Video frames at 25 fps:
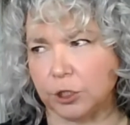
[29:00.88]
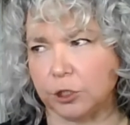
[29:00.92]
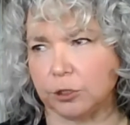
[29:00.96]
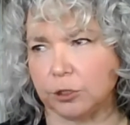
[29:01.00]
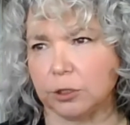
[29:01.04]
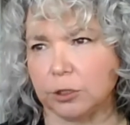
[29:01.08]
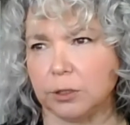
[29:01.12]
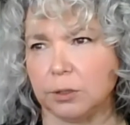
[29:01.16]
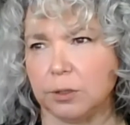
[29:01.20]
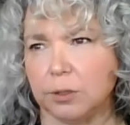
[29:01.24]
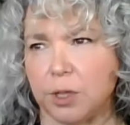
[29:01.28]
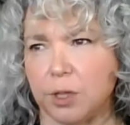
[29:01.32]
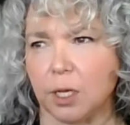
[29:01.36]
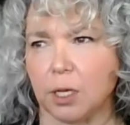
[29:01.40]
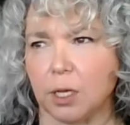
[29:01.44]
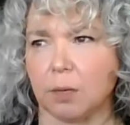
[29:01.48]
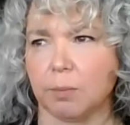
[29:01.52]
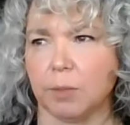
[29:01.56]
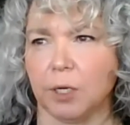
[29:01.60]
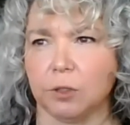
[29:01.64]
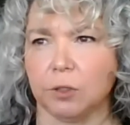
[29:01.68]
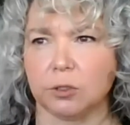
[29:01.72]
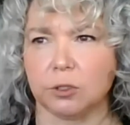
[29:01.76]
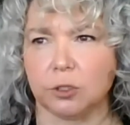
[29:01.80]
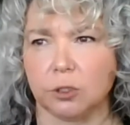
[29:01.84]
should think
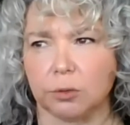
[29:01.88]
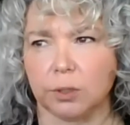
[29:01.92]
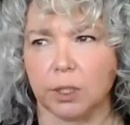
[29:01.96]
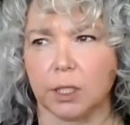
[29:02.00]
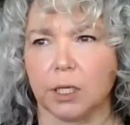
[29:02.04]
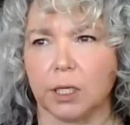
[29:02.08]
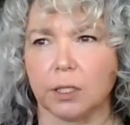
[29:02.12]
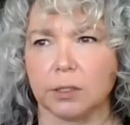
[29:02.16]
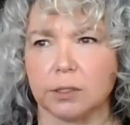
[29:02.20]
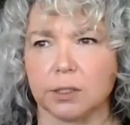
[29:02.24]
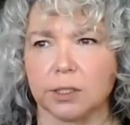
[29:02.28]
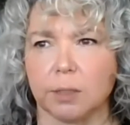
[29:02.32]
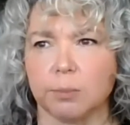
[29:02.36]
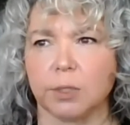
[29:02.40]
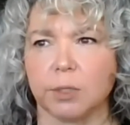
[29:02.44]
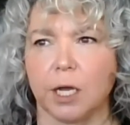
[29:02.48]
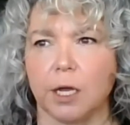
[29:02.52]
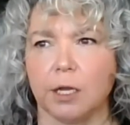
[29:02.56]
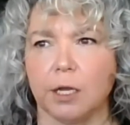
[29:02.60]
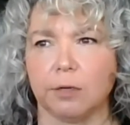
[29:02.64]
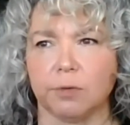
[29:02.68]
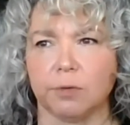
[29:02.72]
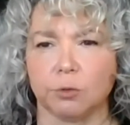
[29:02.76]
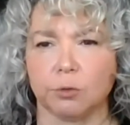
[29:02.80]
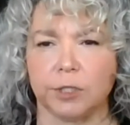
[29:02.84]
about doing some
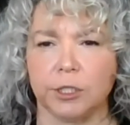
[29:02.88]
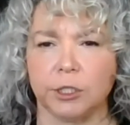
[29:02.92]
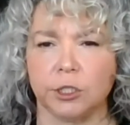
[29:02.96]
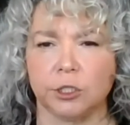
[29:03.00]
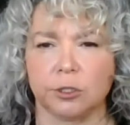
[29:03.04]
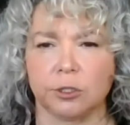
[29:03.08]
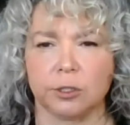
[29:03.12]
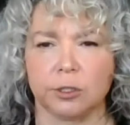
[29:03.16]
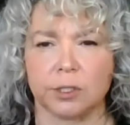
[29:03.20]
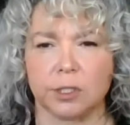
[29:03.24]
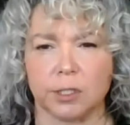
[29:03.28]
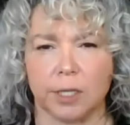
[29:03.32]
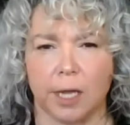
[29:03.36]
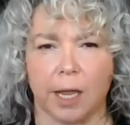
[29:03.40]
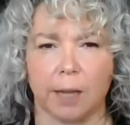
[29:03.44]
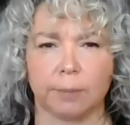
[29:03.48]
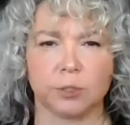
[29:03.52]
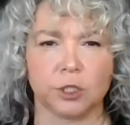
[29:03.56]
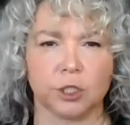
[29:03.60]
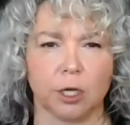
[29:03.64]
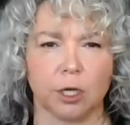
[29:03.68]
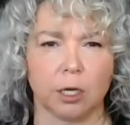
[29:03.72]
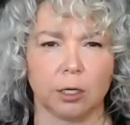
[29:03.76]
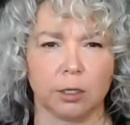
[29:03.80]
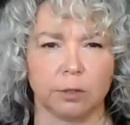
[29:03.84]
kind of a regional
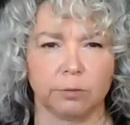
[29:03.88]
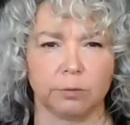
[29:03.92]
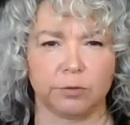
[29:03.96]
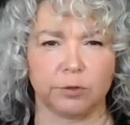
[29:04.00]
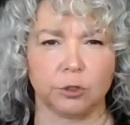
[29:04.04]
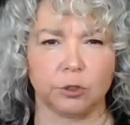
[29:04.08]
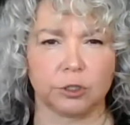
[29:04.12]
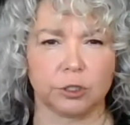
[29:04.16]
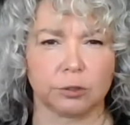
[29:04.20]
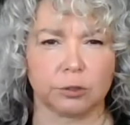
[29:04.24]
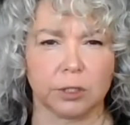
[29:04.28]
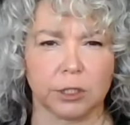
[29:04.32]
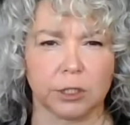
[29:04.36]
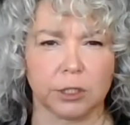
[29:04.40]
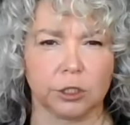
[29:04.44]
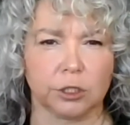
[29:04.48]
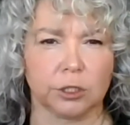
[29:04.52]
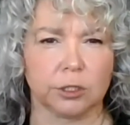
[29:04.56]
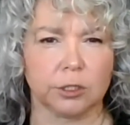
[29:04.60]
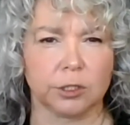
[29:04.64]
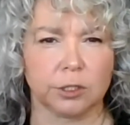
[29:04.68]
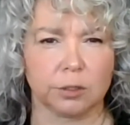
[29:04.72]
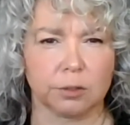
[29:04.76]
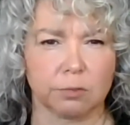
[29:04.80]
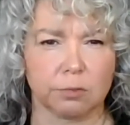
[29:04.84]
snapshot in future
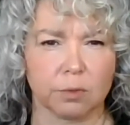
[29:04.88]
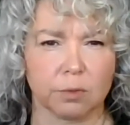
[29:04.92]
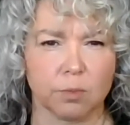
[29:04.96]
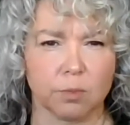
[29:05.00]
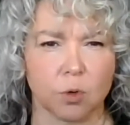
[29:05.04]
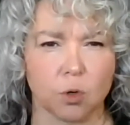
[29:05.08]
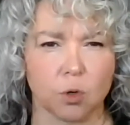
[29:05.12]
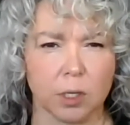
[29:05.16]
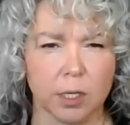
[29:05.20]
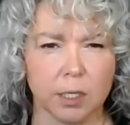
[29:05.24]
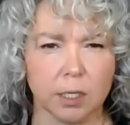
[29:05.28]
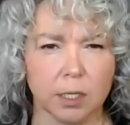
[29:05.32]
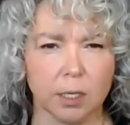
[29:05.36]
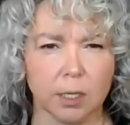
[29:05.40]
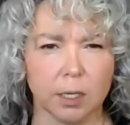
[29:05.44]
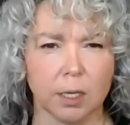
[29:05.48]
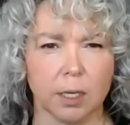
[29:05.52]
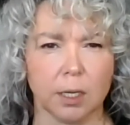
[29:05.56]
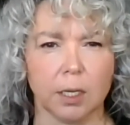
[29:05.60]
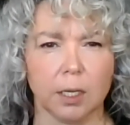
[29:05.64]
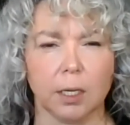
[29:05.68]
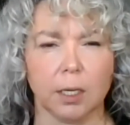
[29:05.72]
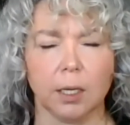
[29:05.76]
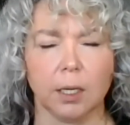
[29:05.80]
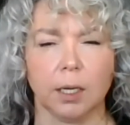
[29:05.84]
editions of the report,
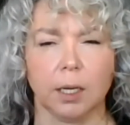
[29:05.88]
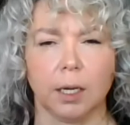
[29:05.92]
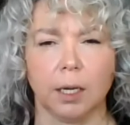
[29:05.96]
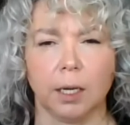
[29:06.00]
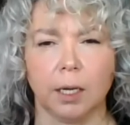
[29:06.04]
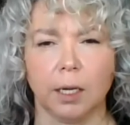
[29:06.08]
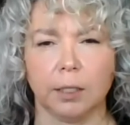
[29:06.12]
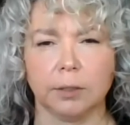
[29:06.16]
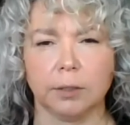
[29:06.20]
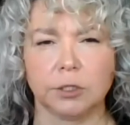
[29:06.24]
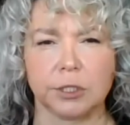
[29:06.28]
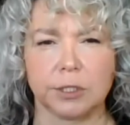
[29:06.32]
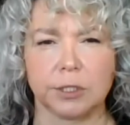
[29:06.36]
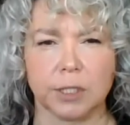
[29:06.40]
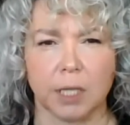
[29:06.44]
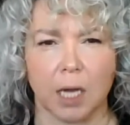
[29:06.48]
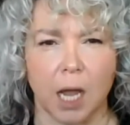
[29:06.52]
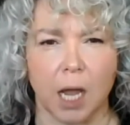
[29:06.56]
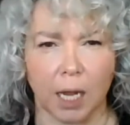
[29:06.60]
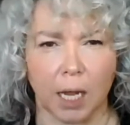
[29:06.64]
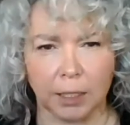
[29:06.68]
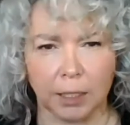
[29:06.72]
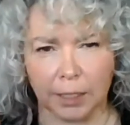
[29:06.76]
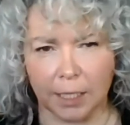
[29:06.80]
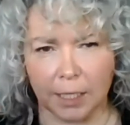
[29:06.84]
just to
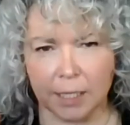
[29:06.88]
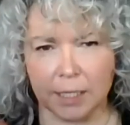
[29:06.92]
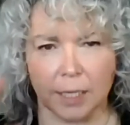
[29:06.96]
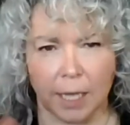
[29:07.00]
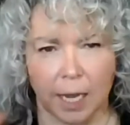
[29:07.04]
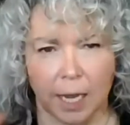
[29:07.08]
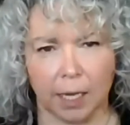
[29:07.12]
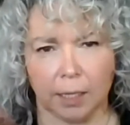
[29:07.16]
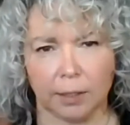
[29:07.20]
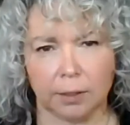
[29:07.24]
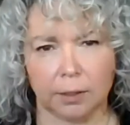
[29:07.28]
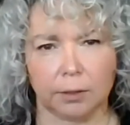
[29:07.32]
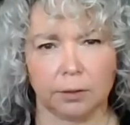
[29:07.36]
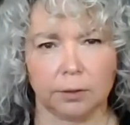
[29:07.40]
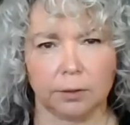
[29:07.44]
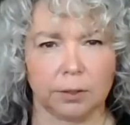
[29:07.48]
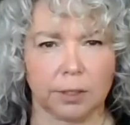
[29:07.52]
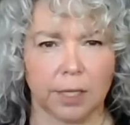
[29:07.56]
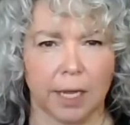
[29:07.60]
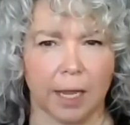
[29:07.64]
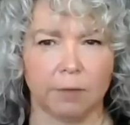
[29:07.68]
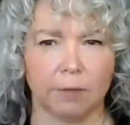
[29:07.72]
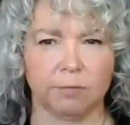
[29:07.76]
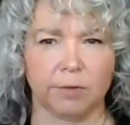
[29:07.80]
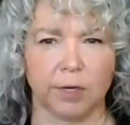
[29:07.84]
highlight that
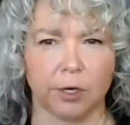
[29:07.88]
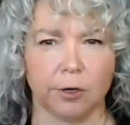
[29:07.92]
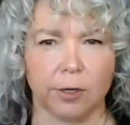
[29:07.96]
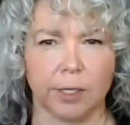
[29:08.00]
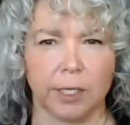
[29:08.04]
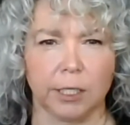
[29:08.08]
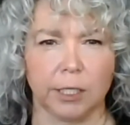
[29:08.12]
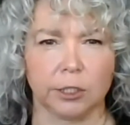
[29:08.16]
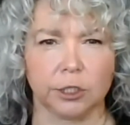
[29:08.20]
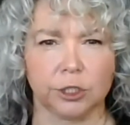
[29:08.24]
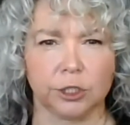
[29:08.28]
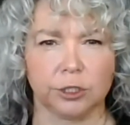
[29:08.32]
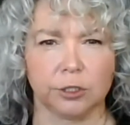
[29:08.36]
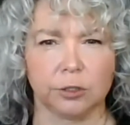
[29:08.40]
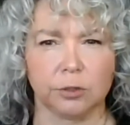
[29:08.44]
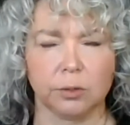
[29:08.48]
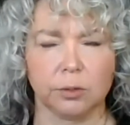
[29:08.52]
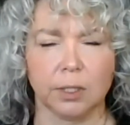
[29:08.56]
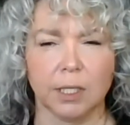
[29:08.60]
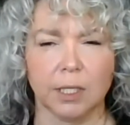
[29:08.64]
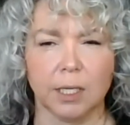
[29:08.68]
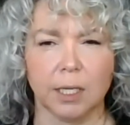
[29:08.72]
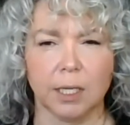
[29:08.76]
very issue.